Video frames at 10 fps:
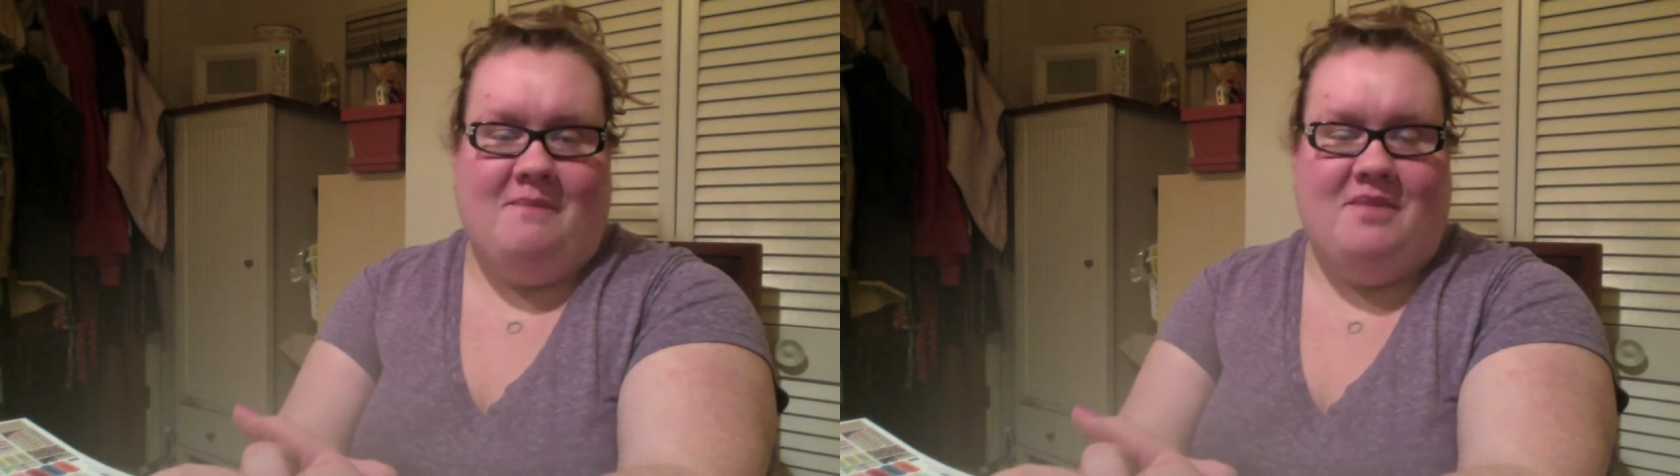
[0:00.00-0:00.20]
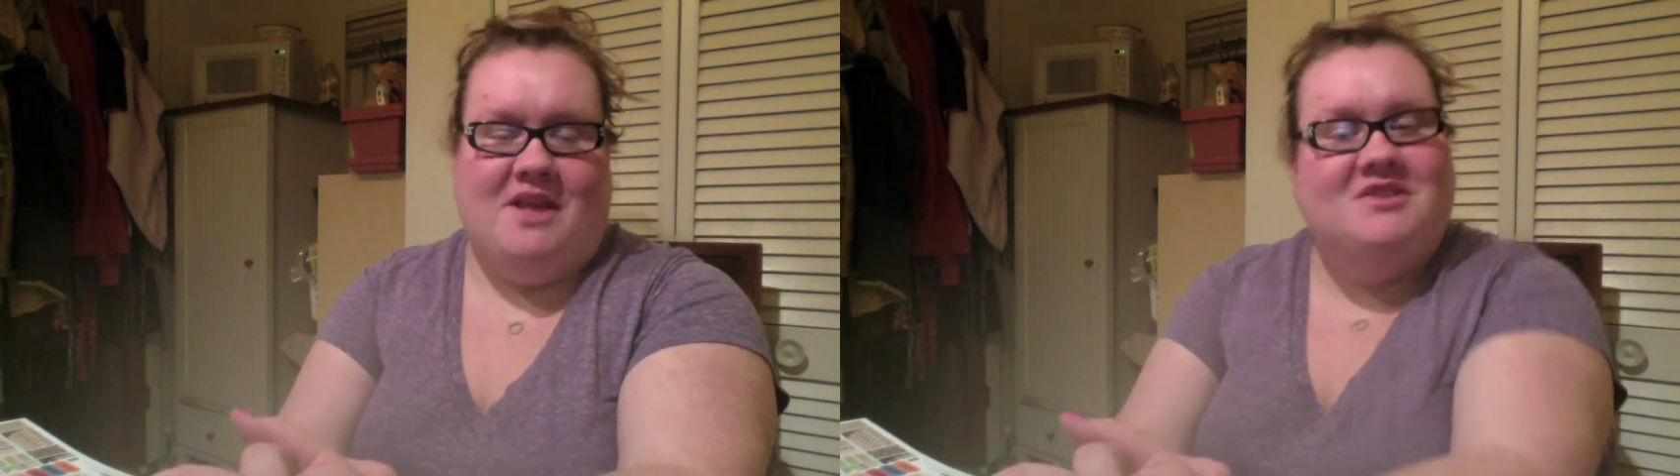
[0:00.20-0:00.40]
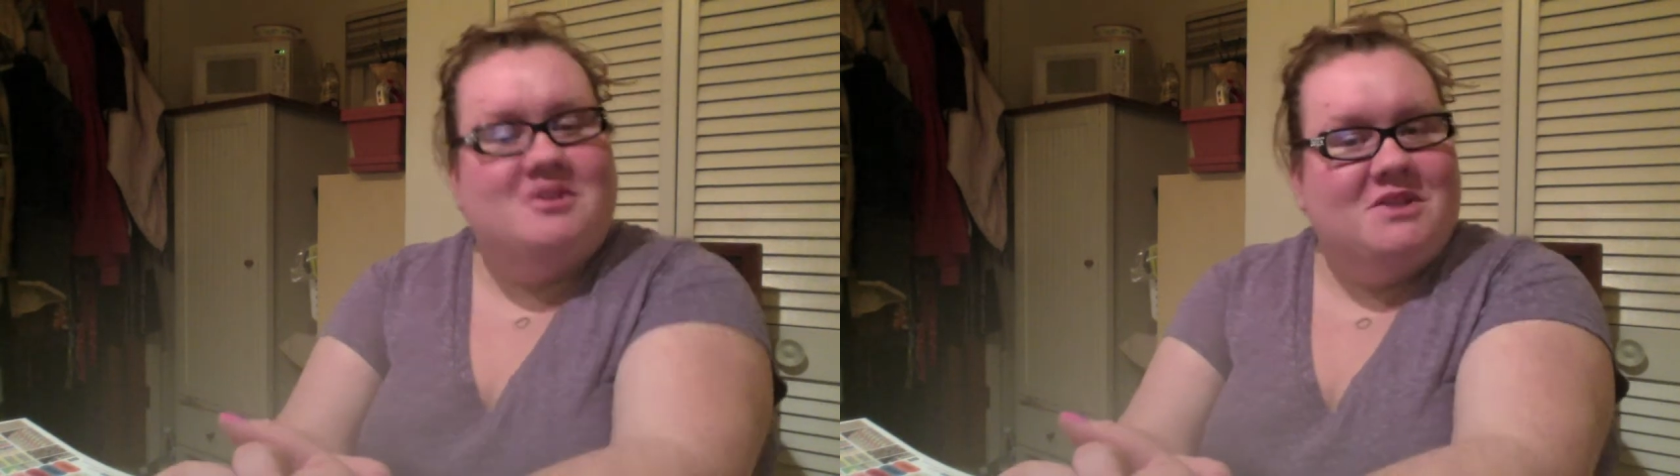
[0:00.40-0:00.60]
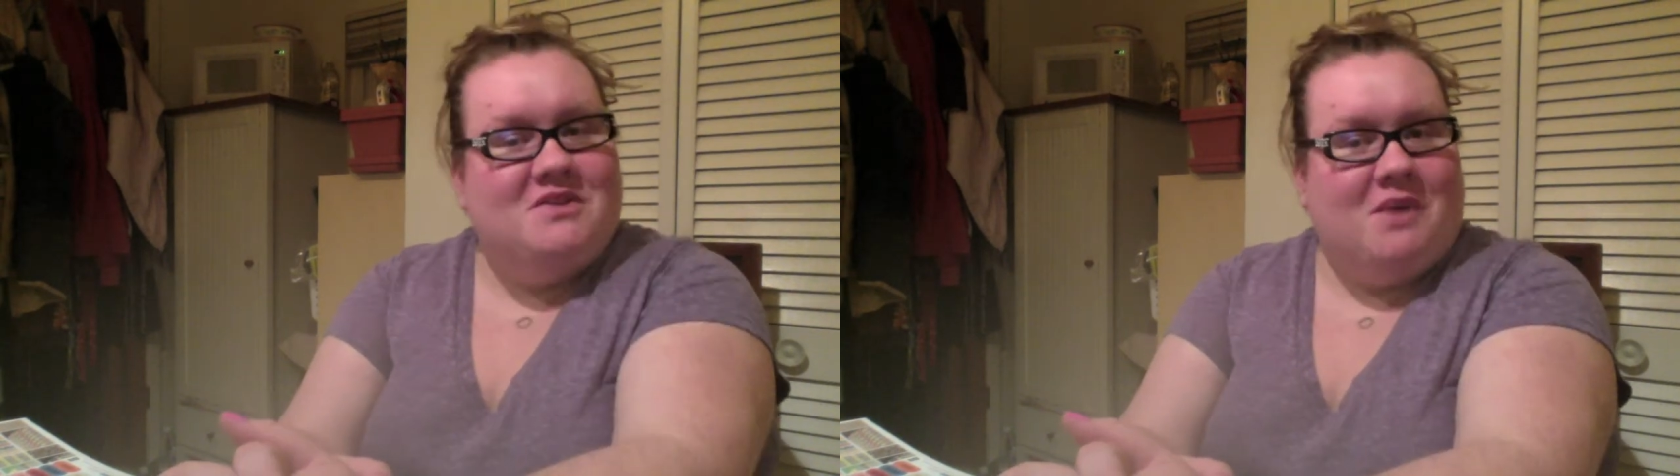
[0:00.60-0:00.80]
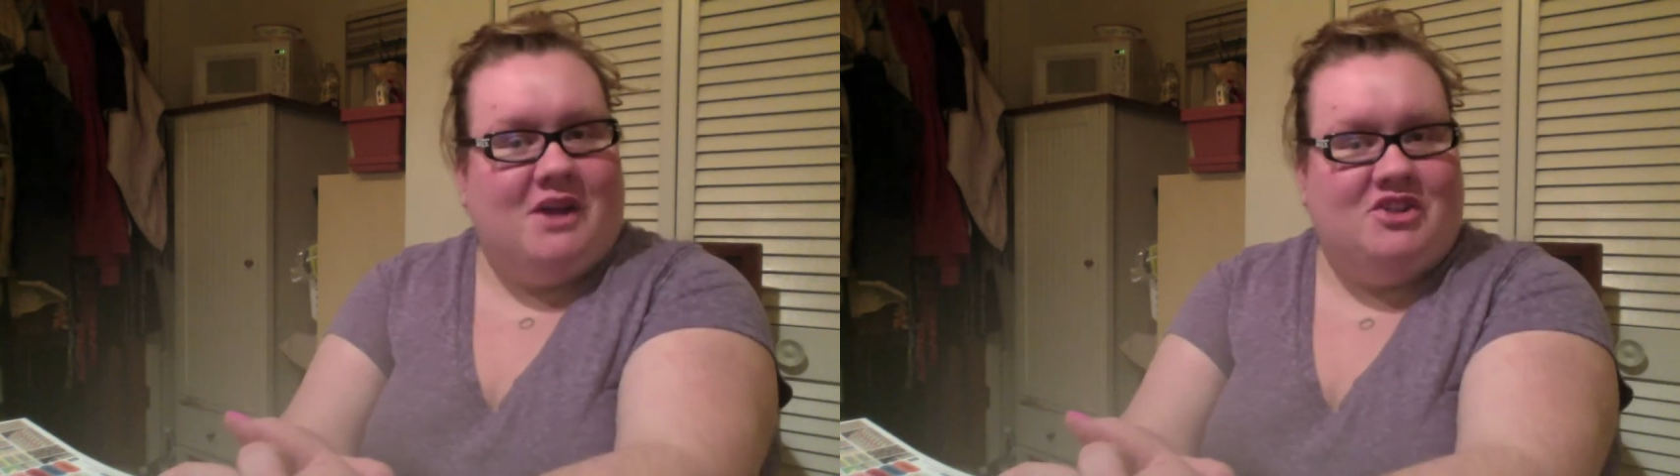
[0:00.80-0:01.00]
Thanks so much for
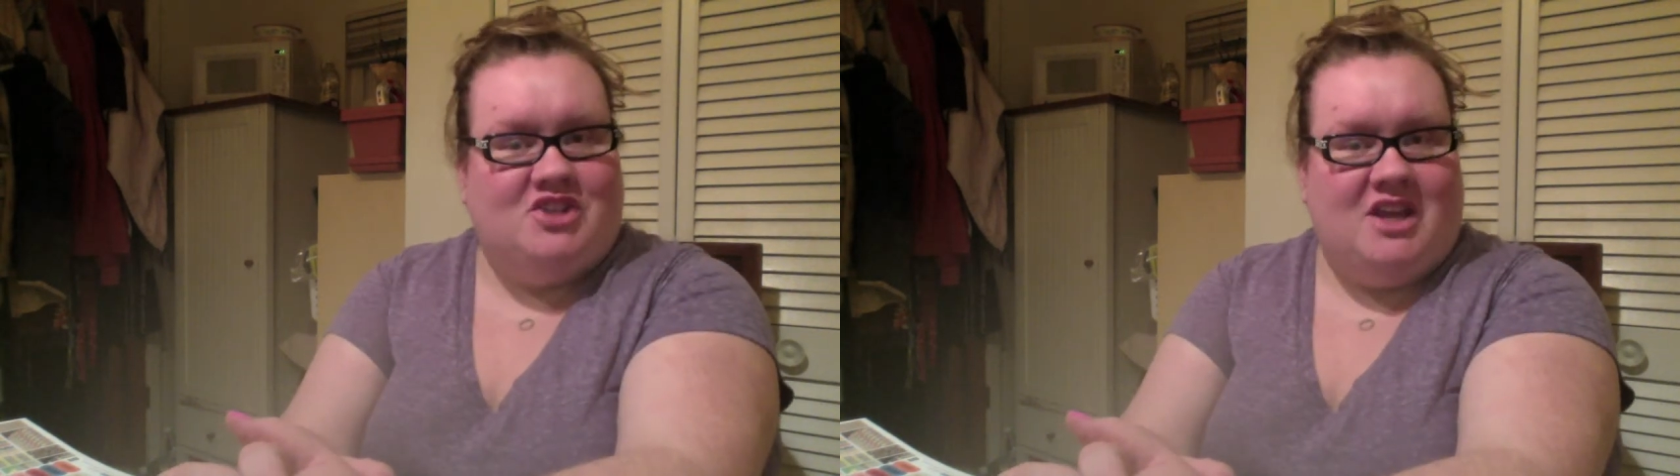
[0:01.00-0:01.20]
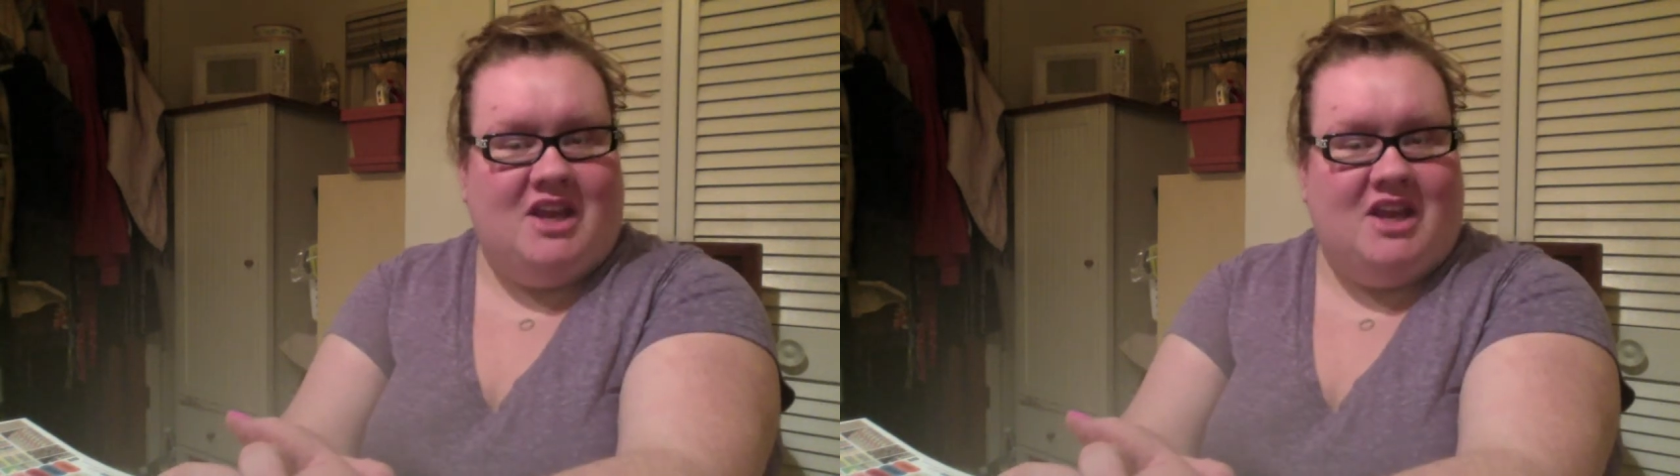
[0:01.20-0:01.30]
watching,